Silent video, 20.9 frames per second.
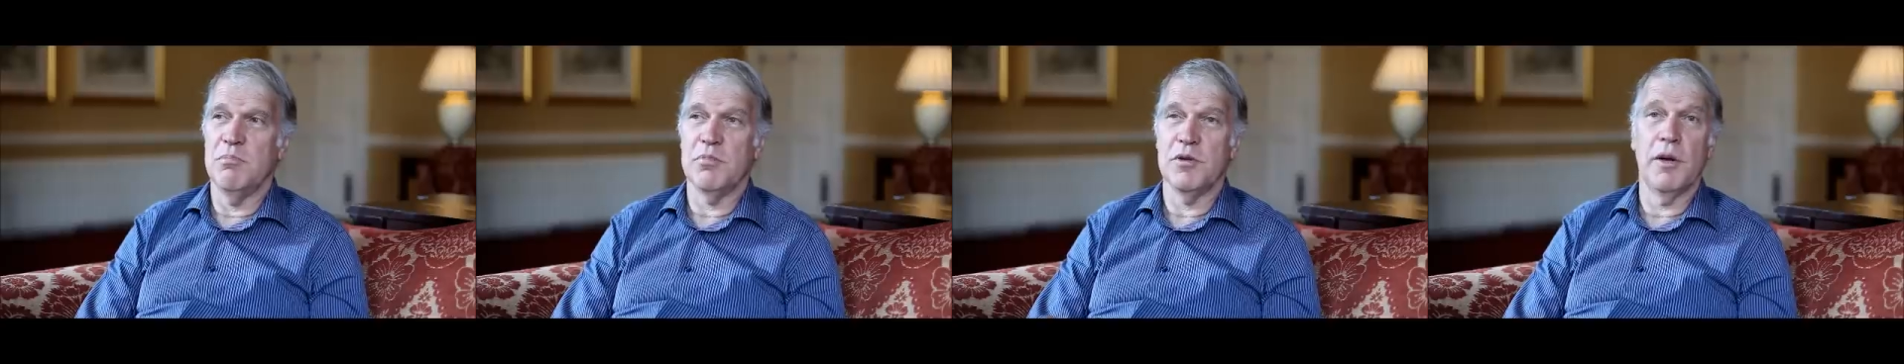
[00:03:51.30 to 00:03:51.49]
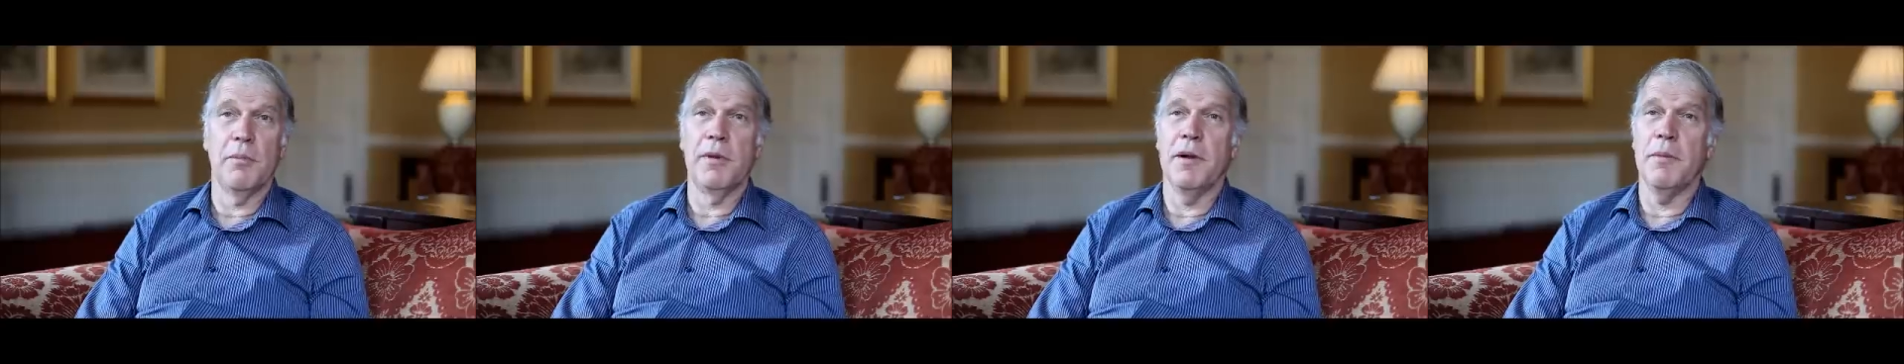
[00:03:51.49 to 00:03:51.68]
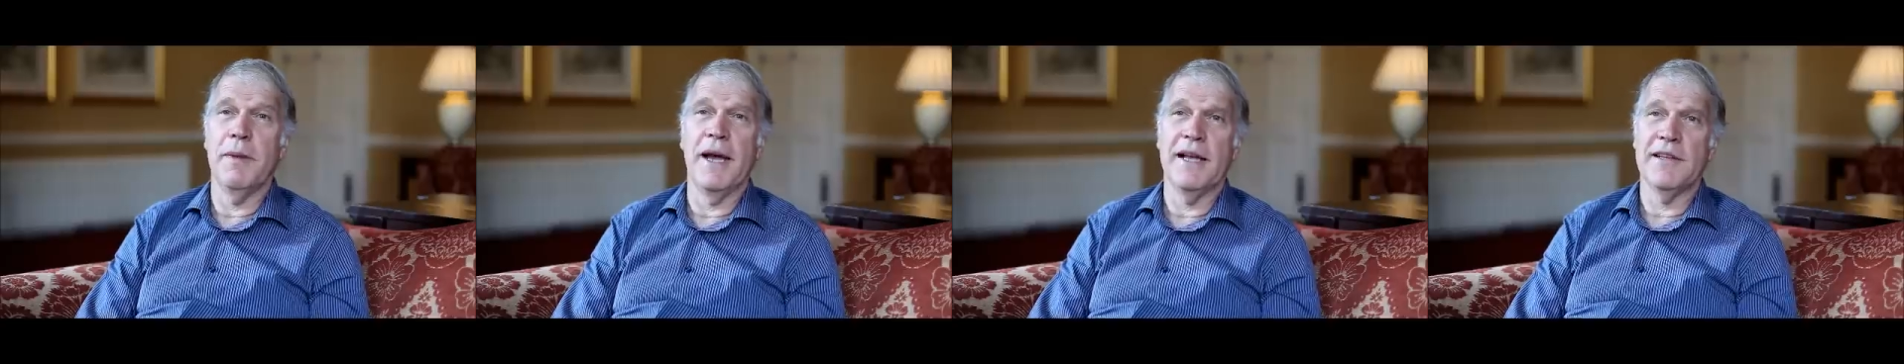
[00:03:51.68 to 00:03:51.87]

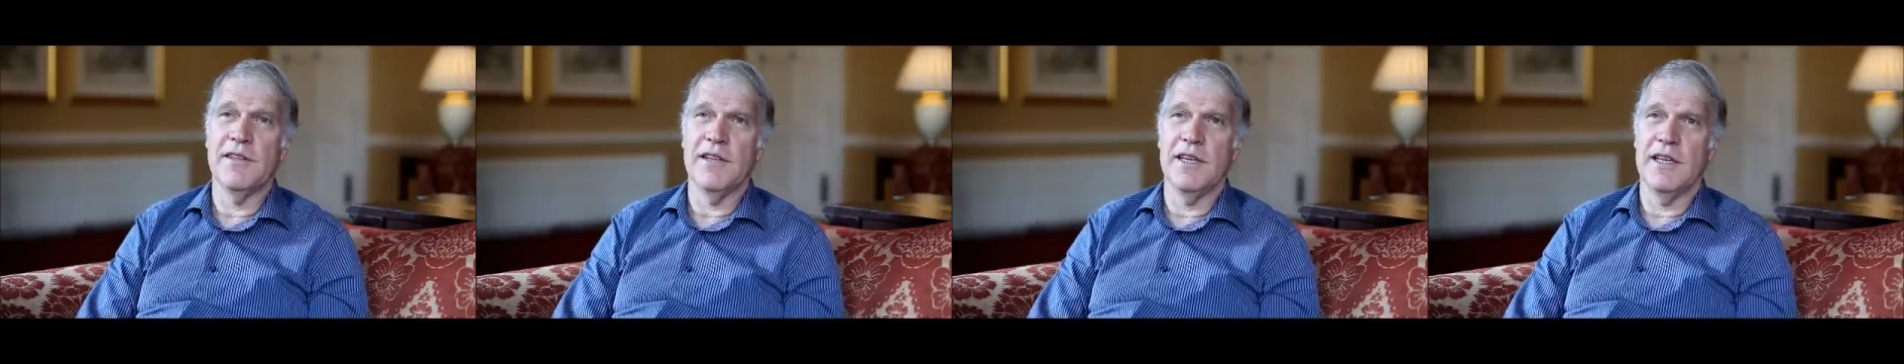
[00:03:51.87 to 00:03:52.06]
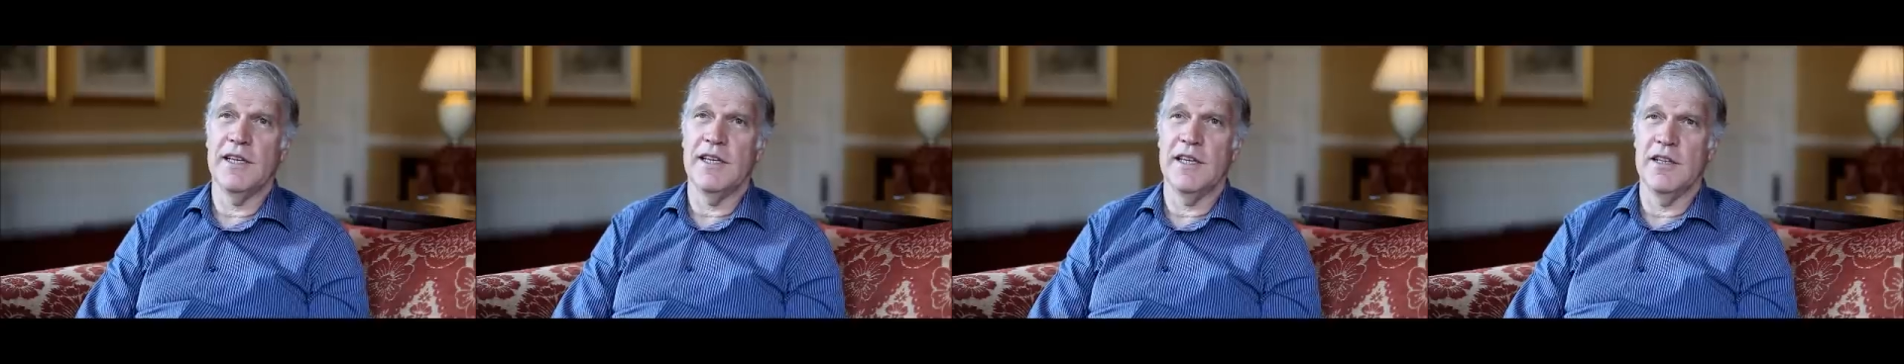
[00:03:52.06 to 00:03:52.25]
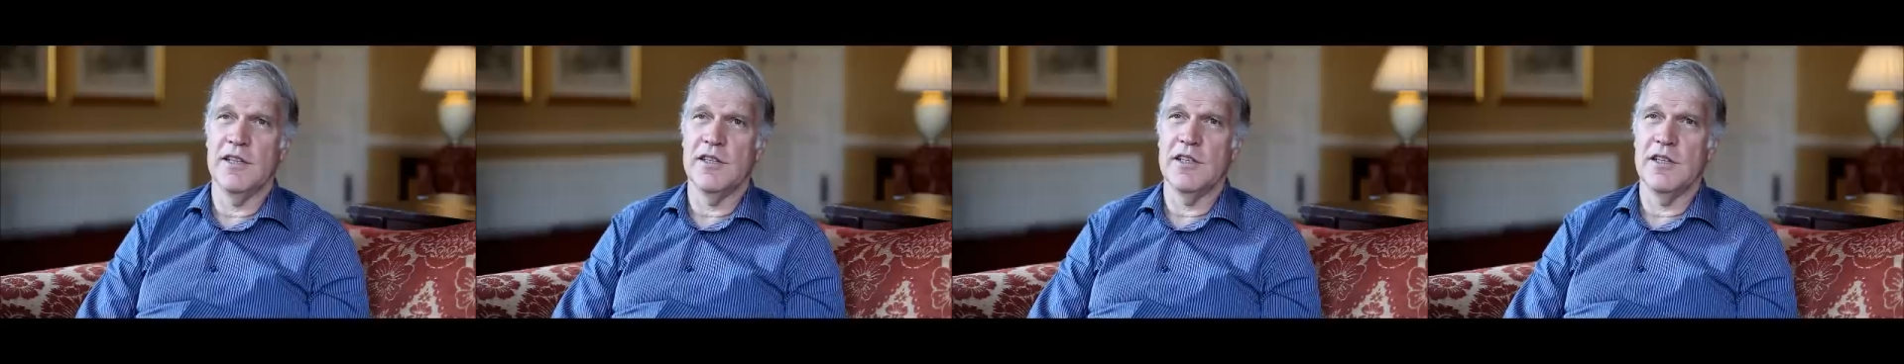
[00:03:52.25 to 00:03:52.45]

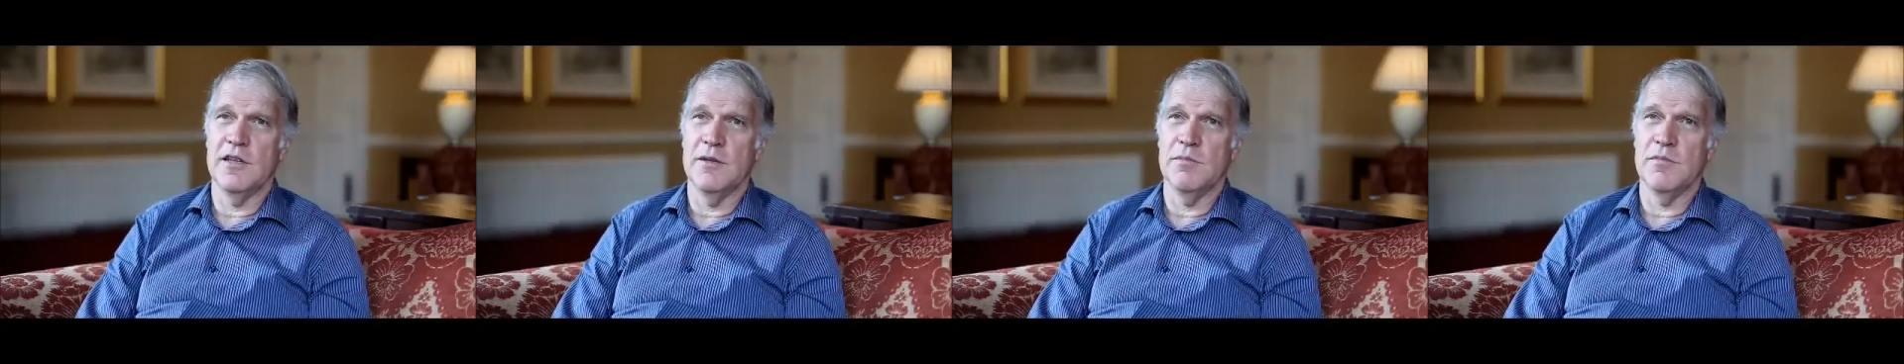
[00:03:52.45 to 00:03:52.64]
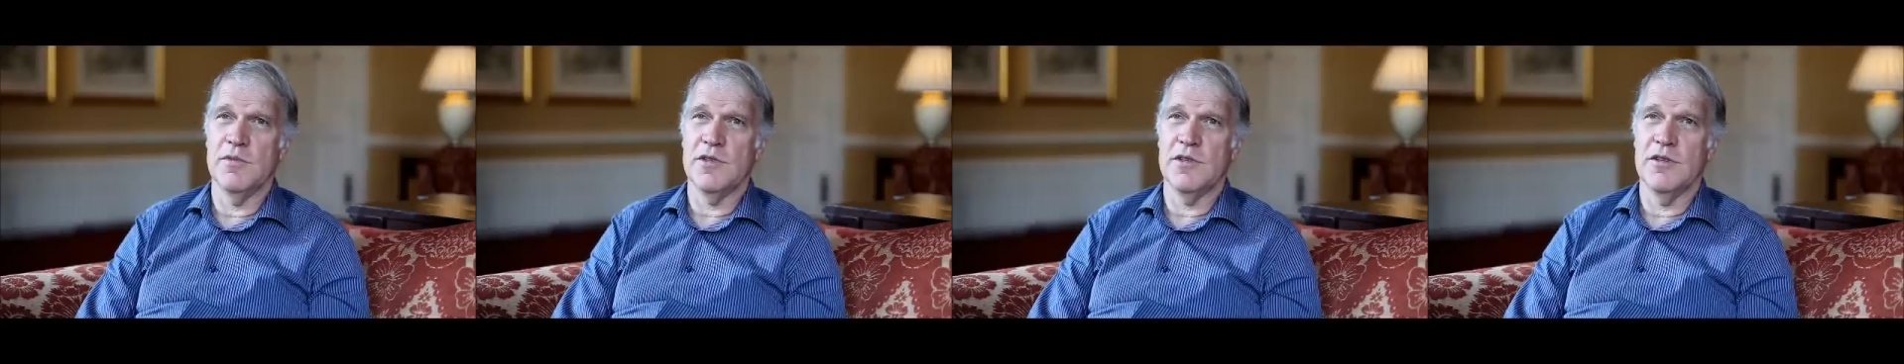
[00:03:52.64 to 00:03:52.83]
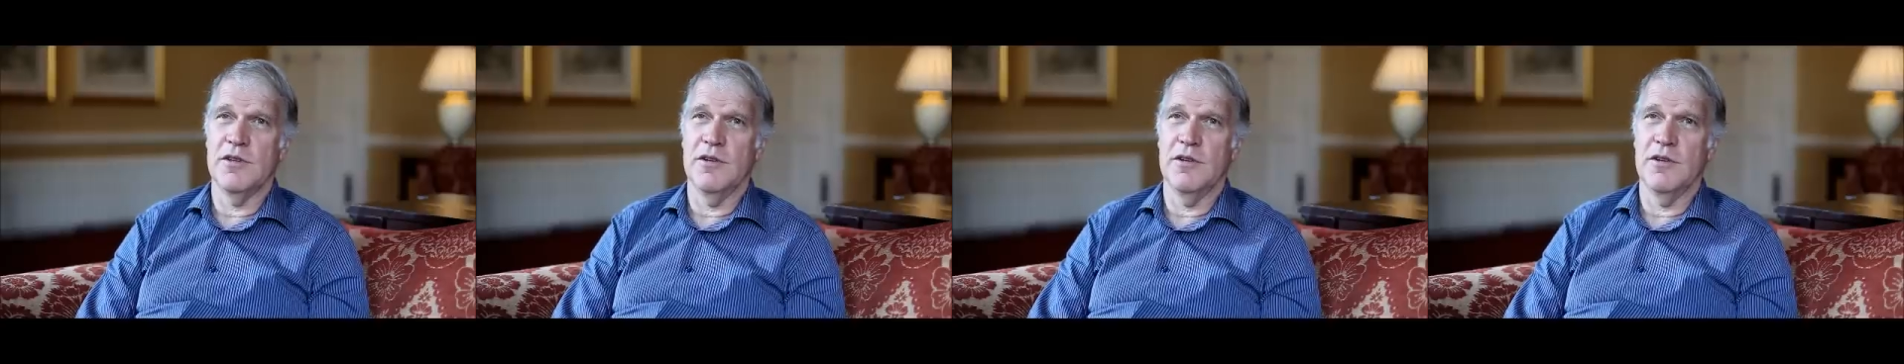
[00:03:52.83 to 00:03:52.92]
problematic in terms